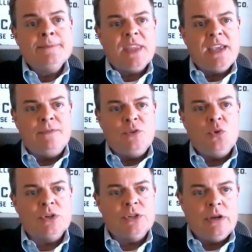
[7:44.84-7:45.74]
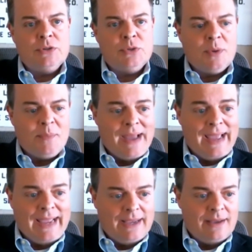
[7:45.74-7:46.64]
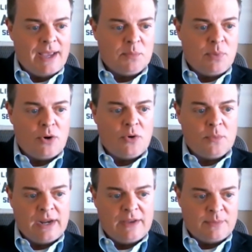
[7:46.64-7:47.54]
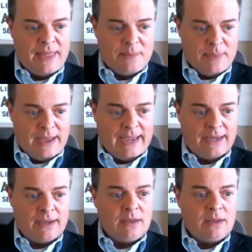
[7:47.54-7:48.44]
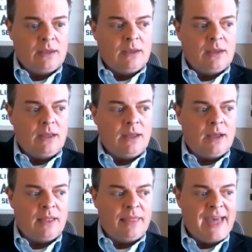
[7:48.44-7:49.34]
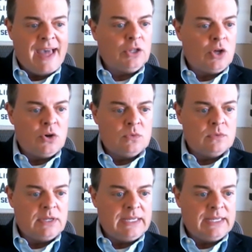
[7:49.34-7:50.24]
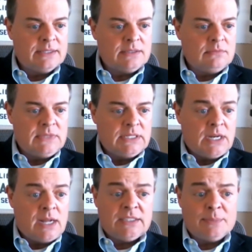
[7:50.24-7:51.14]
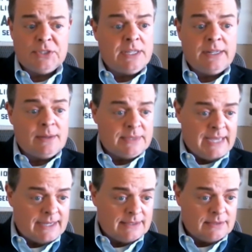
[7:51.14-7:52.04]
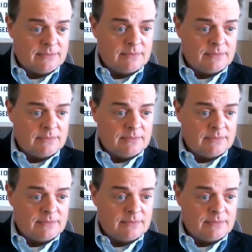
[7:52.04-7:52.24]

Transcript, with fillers: If you were to go to a bank and borrow money from that bank, uh, that loan is is not subject to income tax.